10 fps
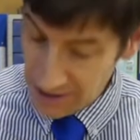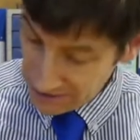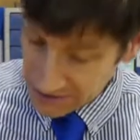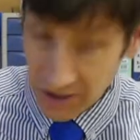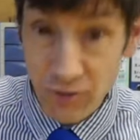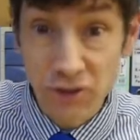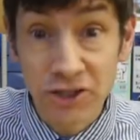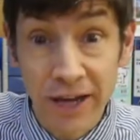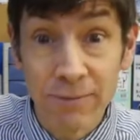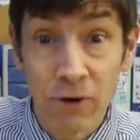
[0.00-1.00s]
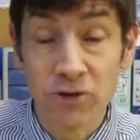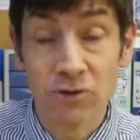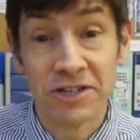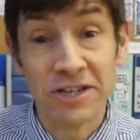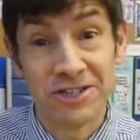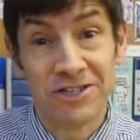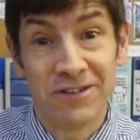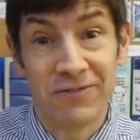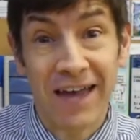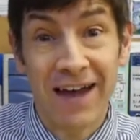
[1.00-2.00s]
So, shame on your teachers
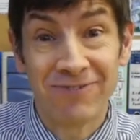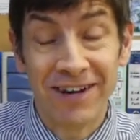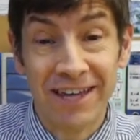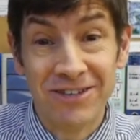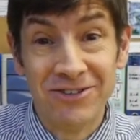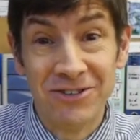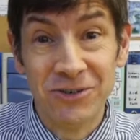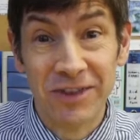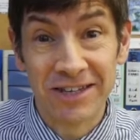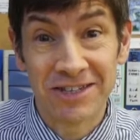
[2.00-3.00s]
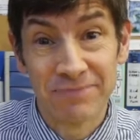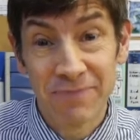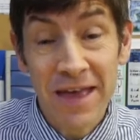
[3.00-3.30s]
if they haven't let you do this.